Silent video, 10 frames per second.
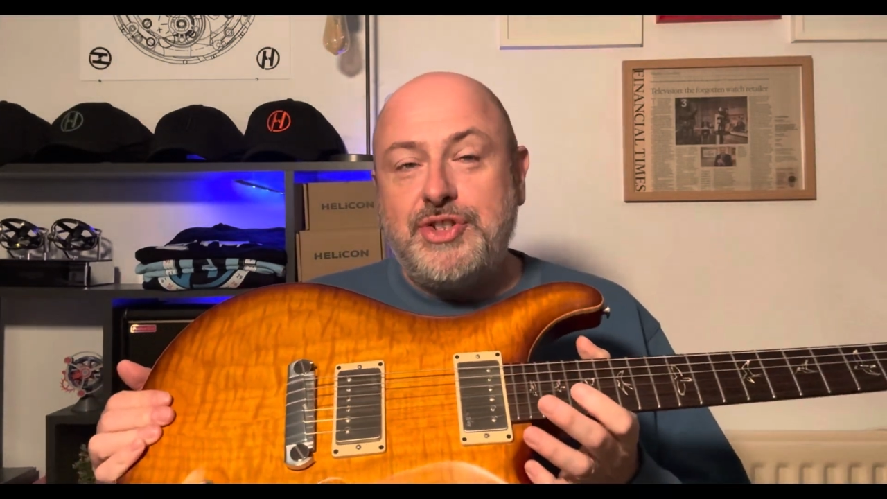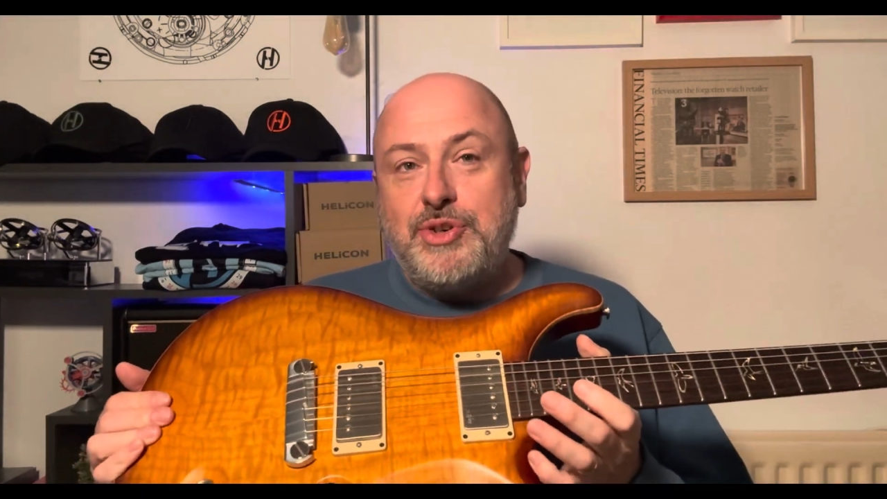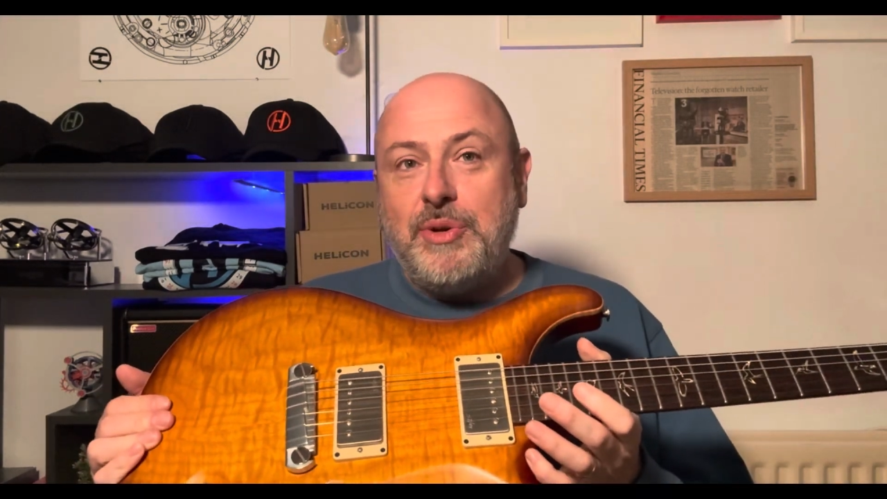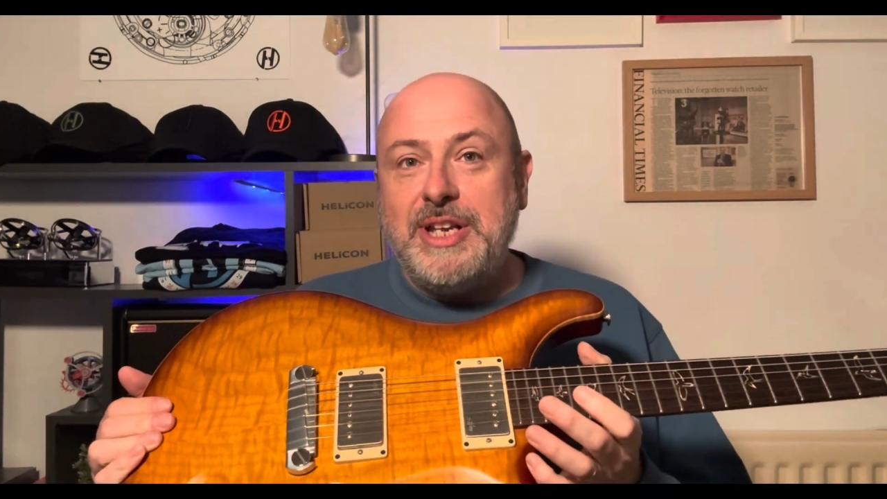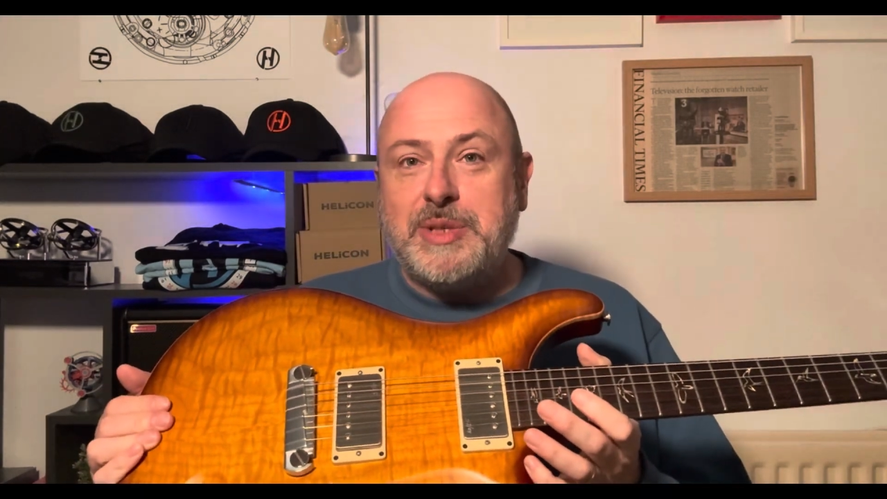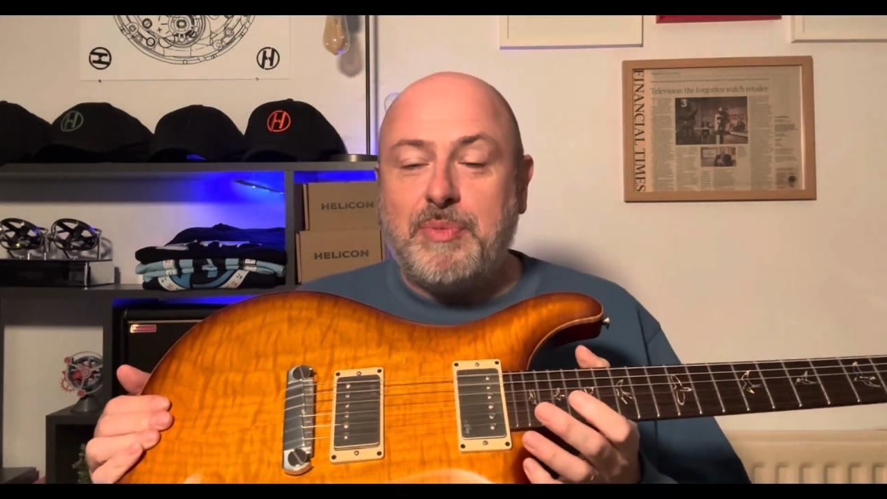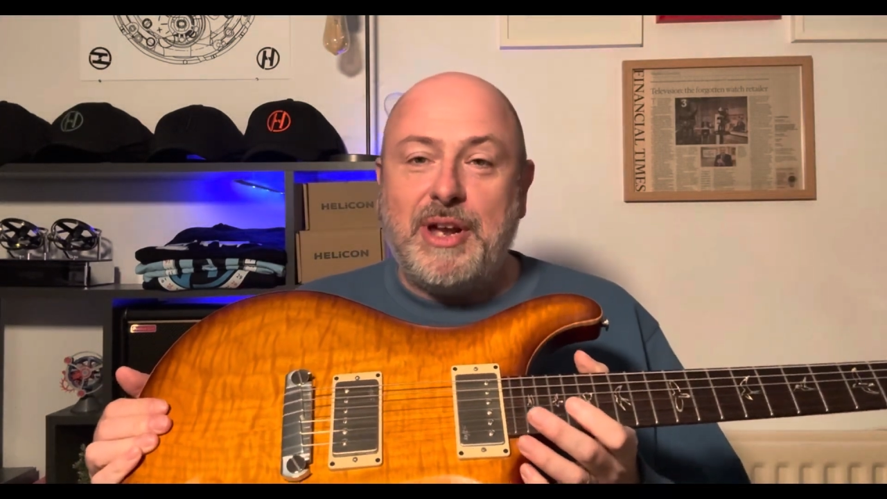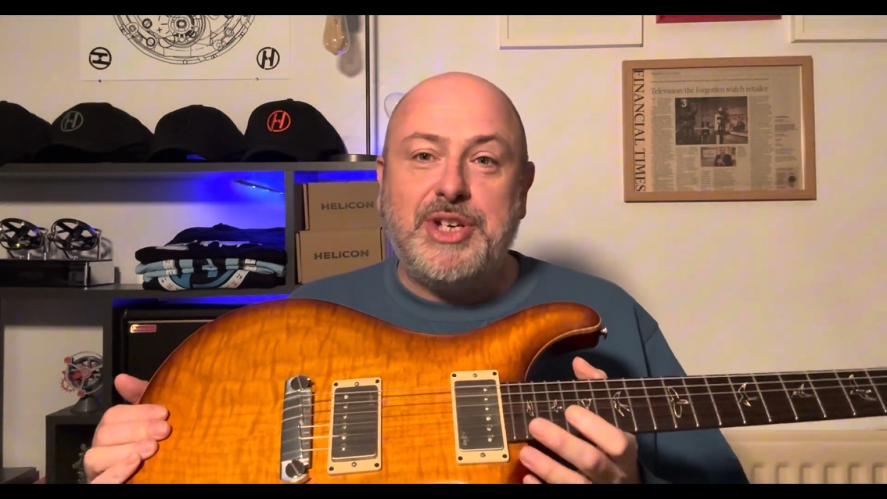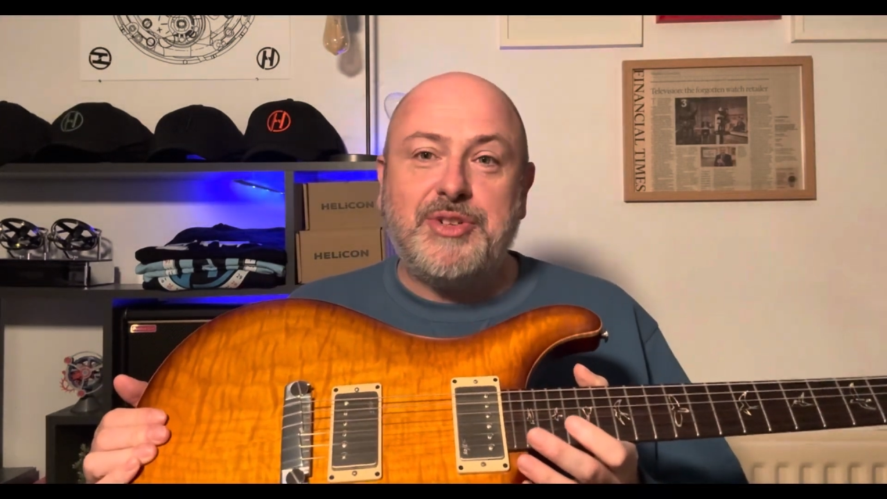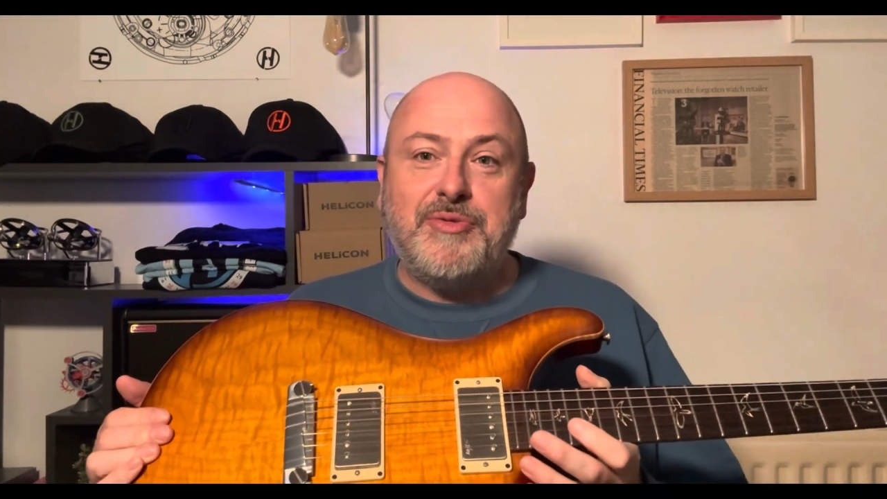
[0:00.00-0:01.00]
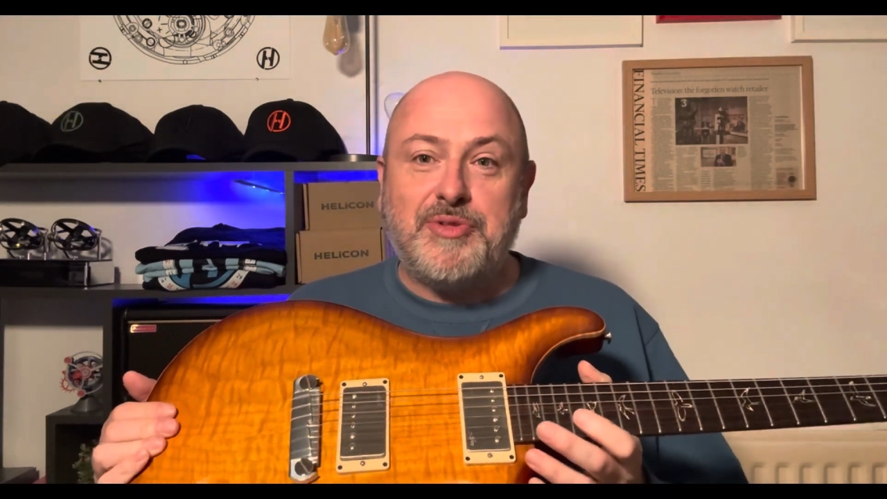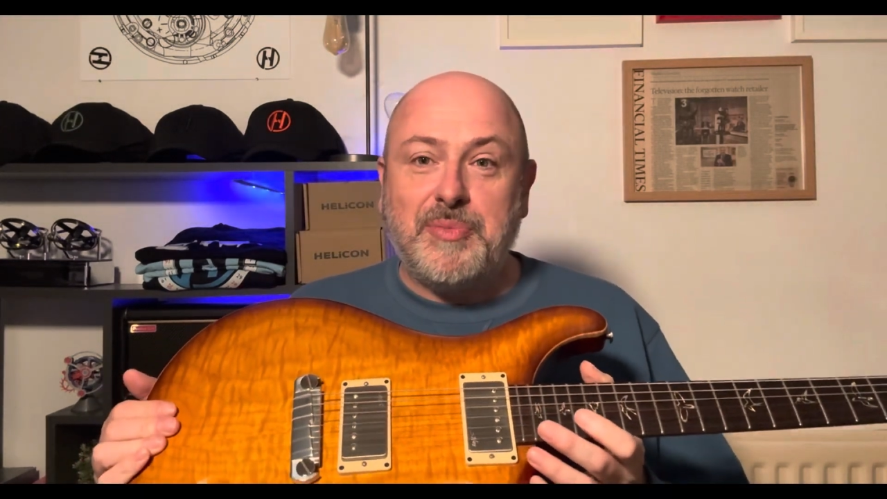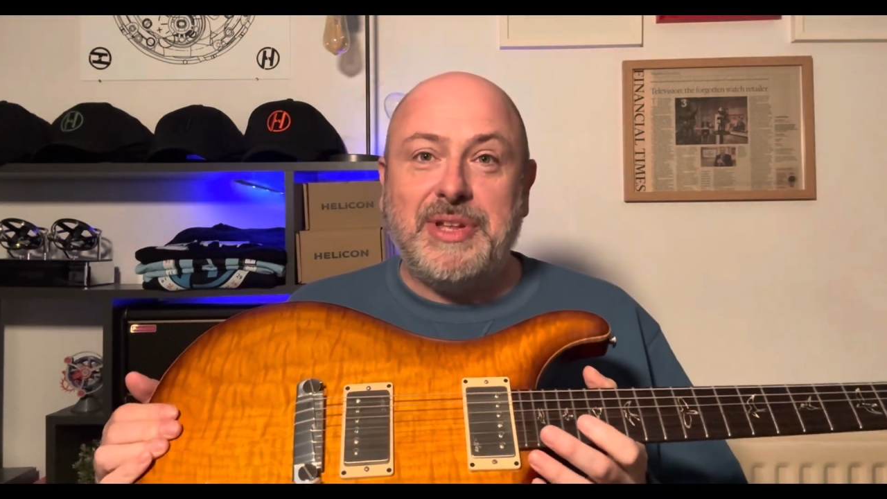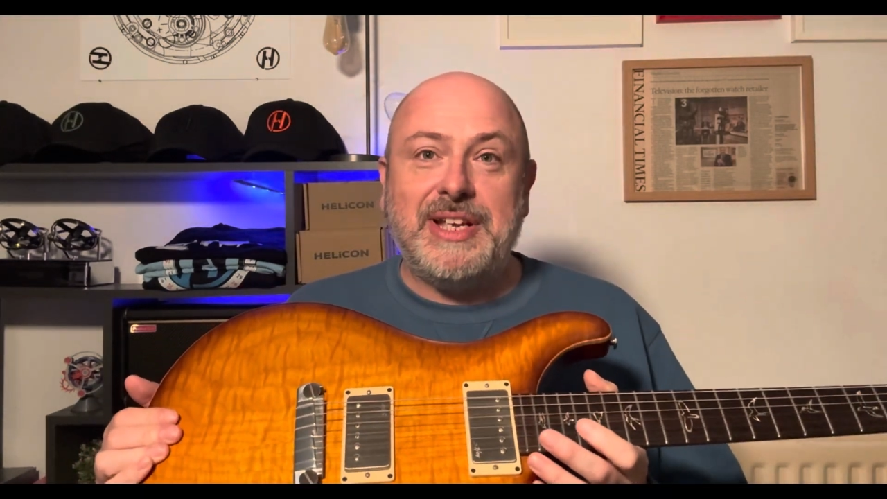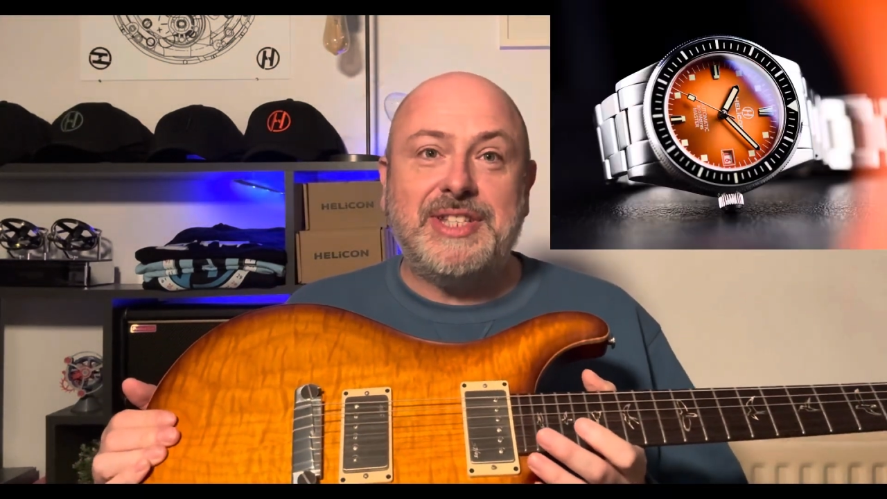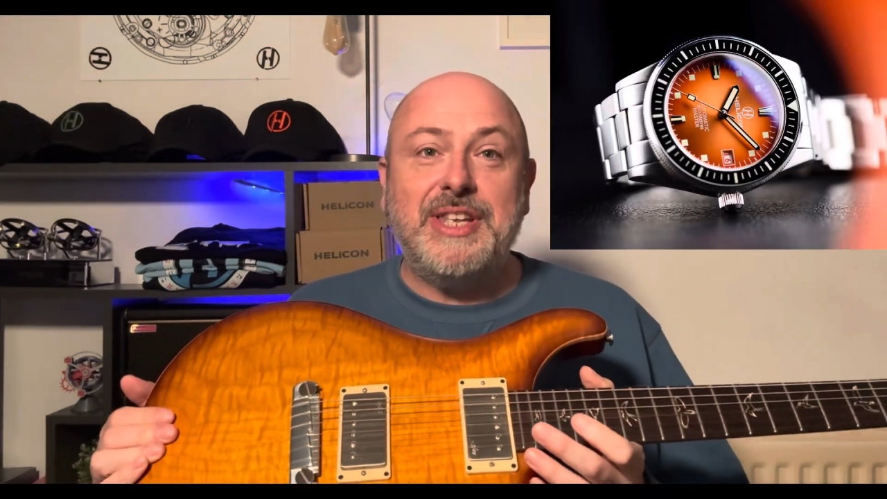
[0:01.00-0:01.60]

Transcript: drew inspiration from this,